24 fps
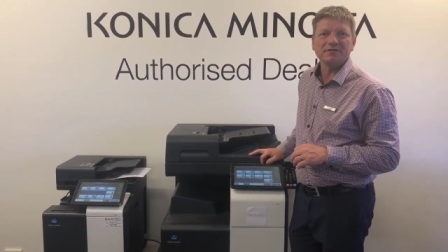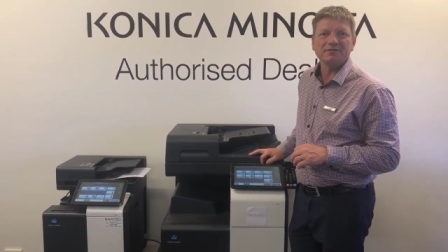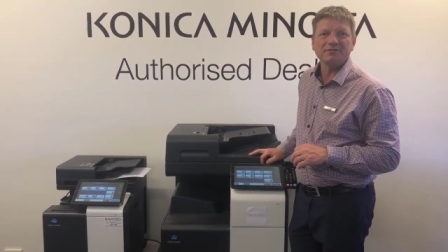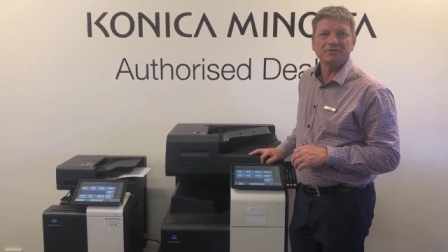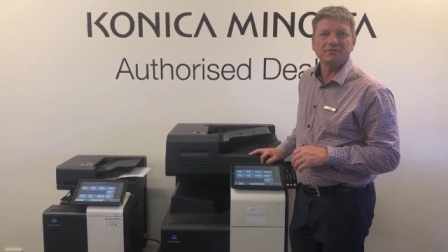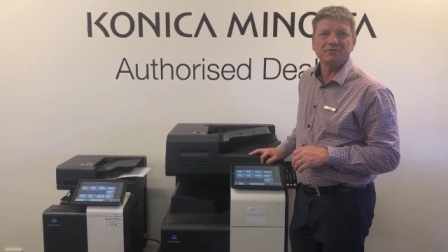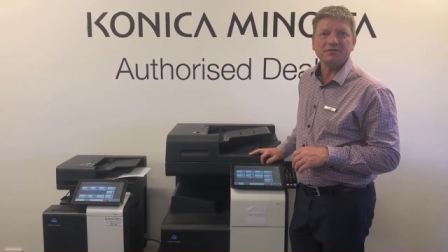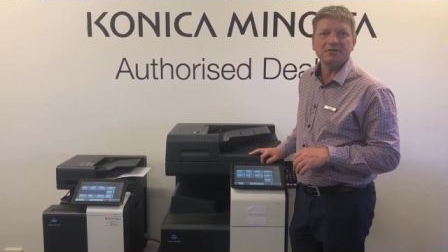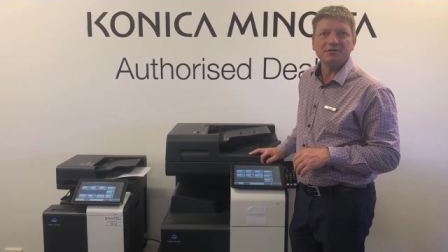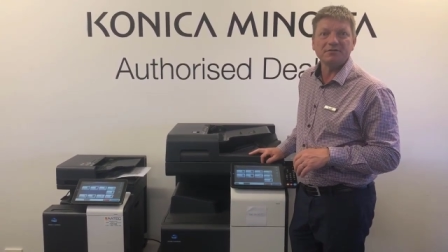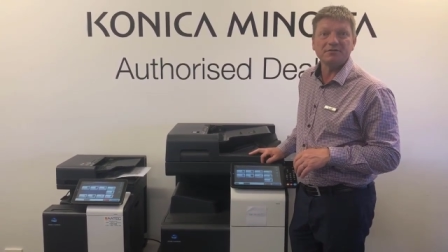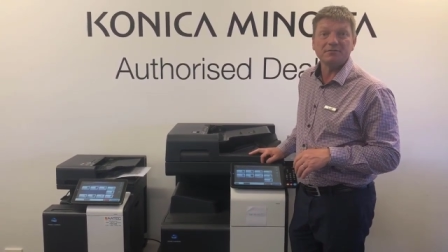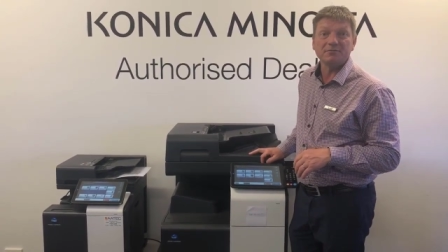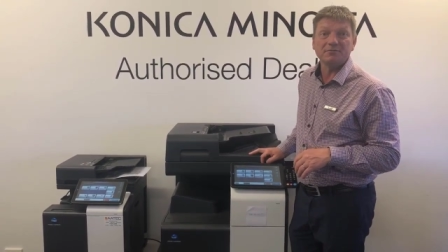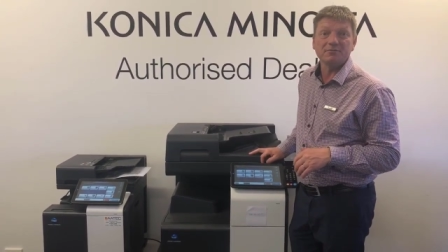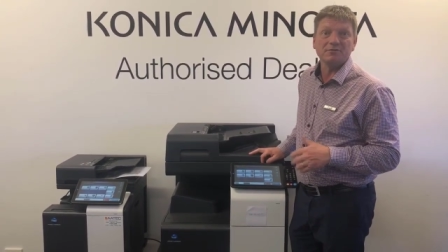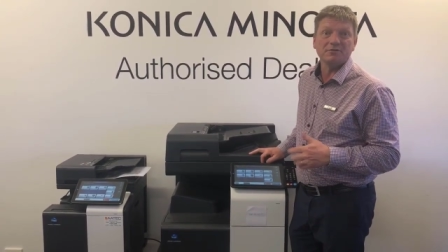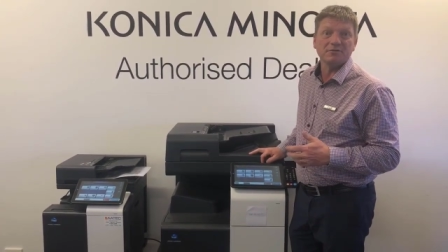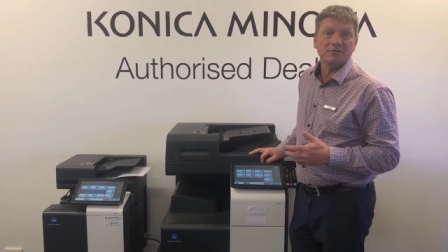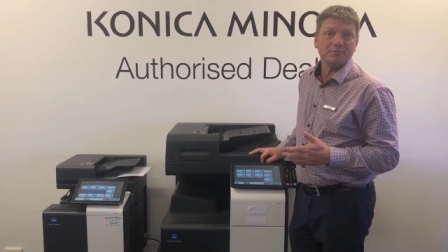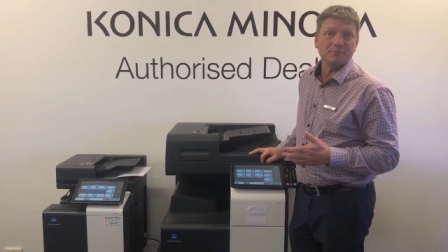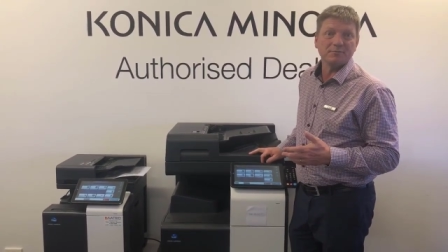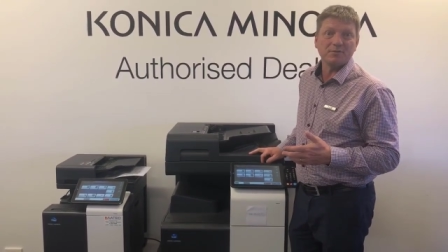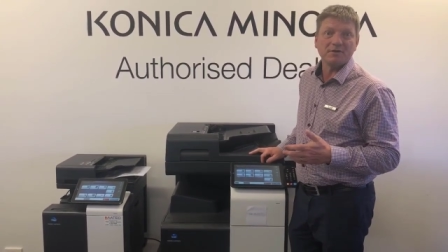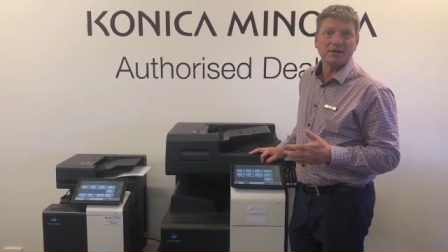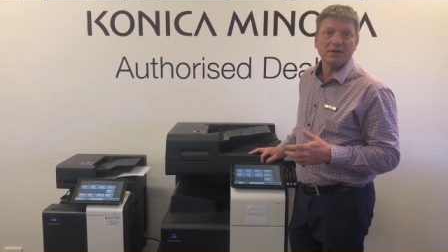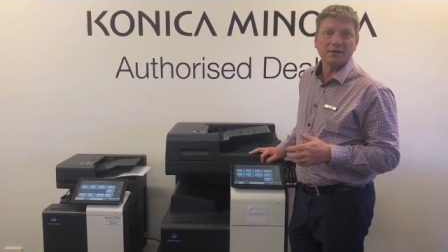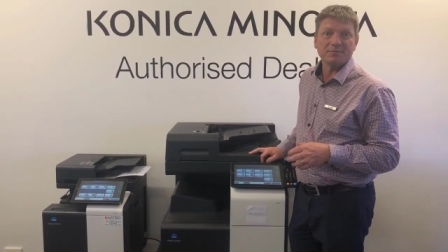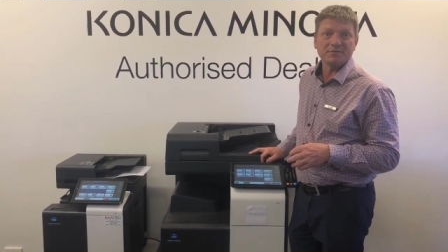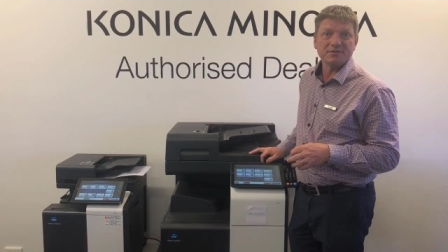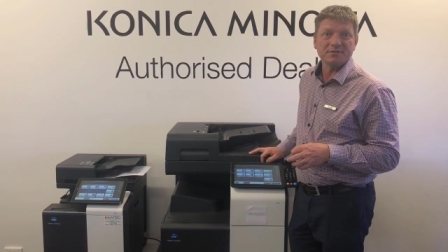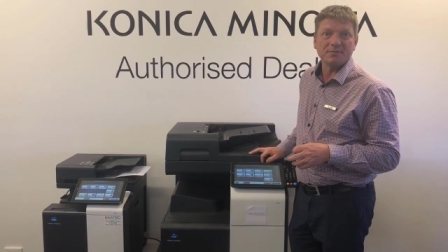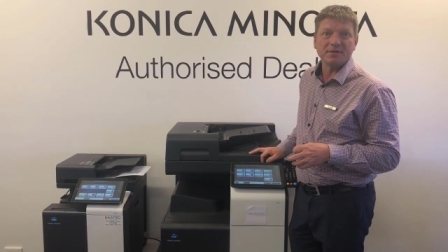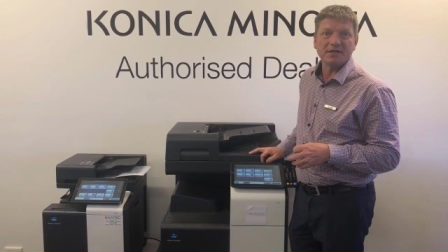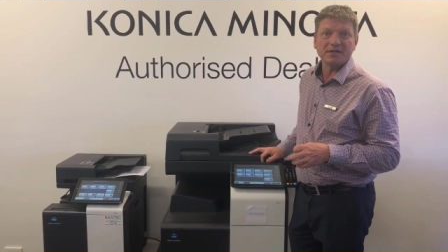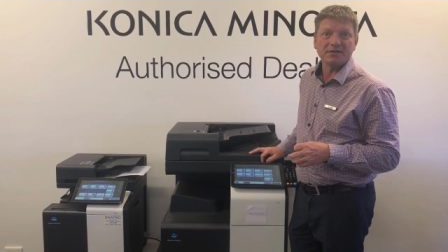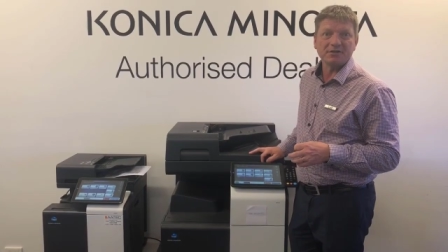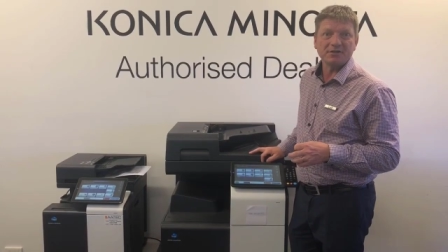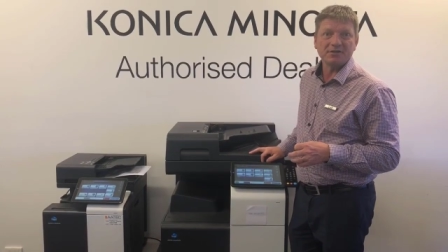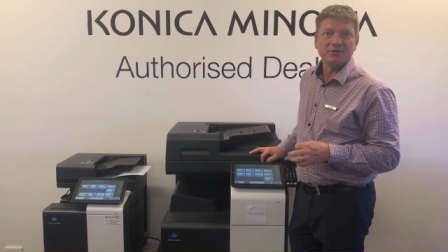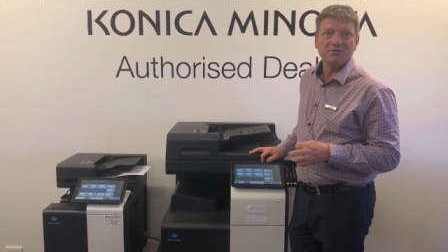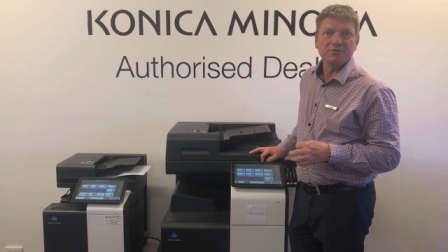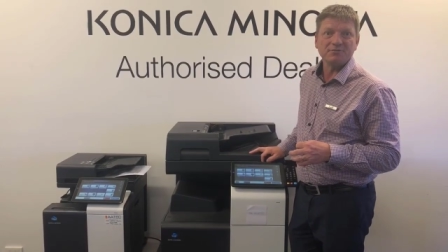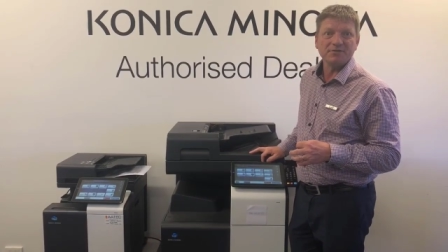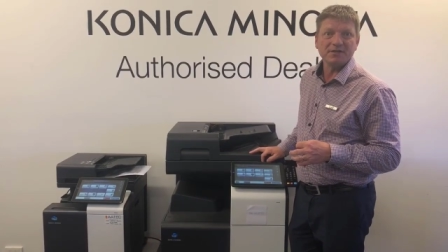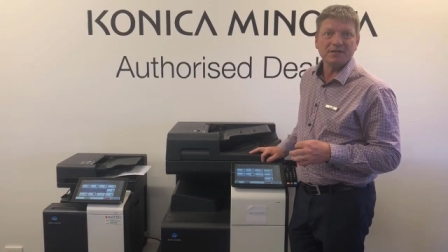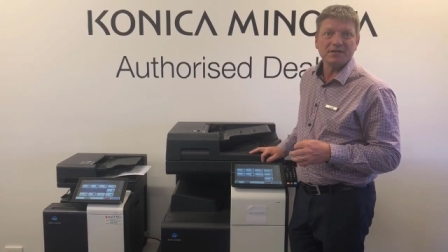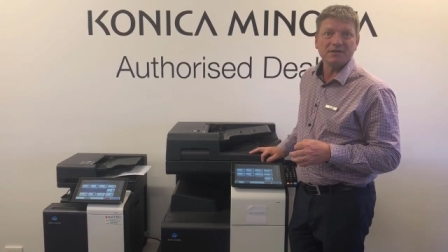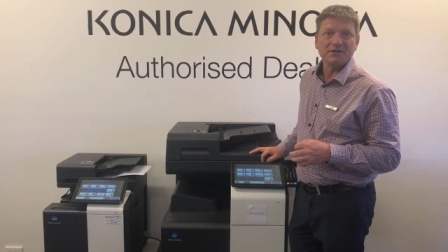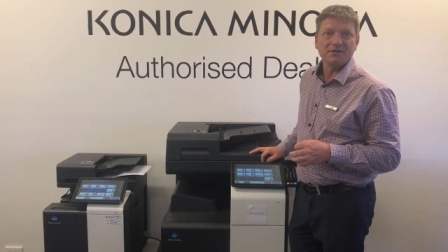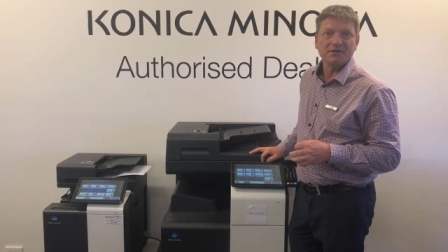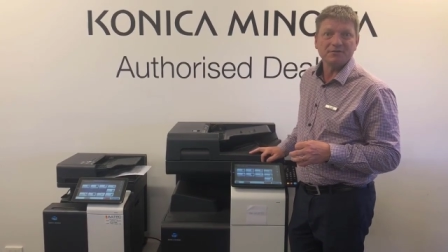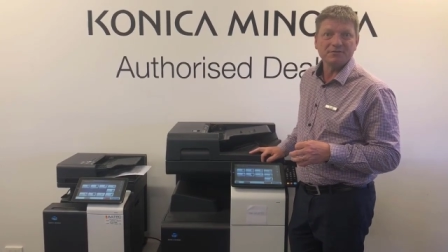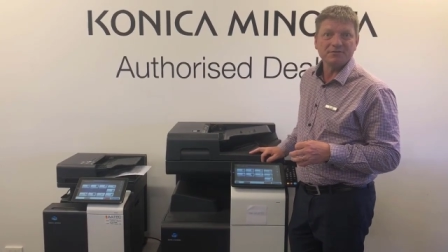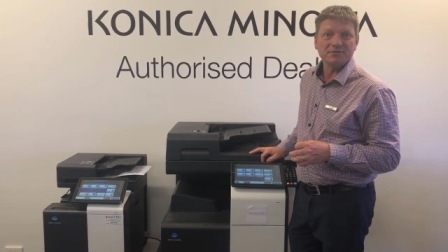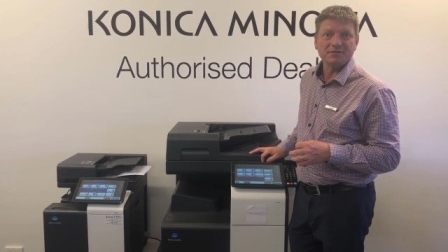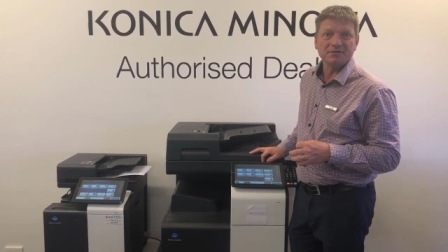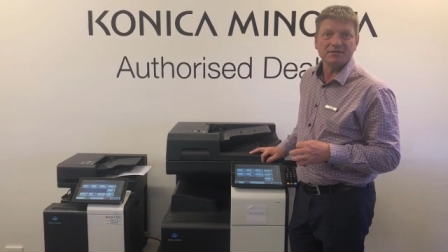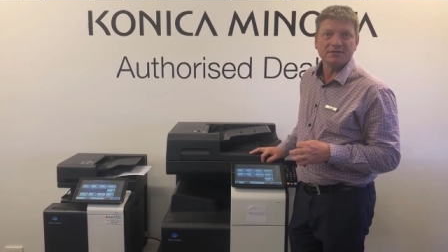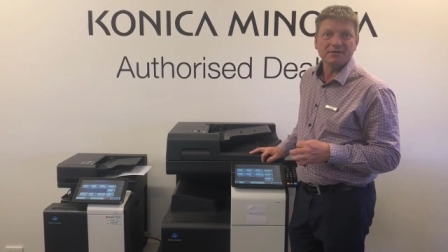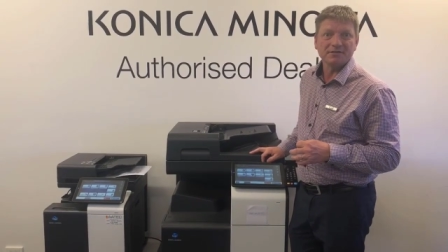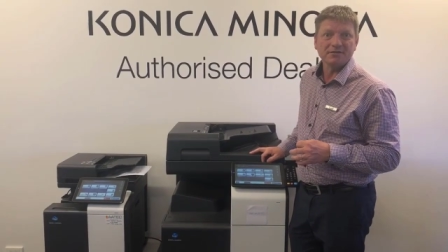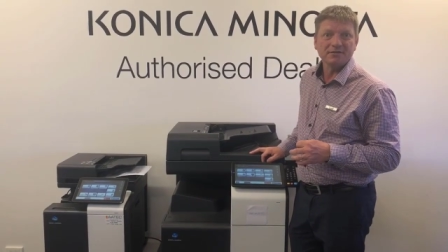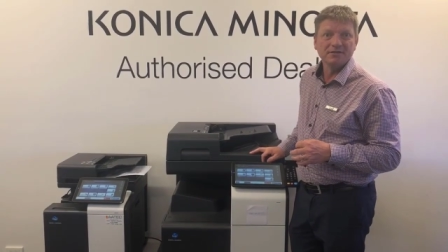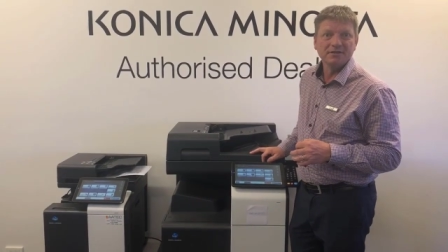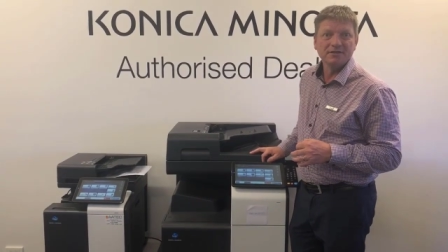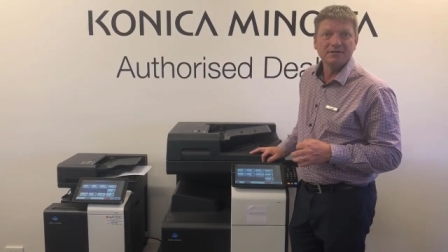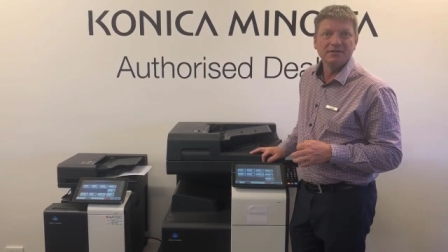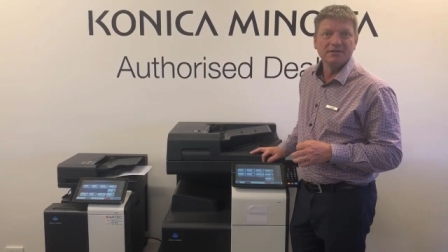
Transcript: answer it or perhaps make new videos uh,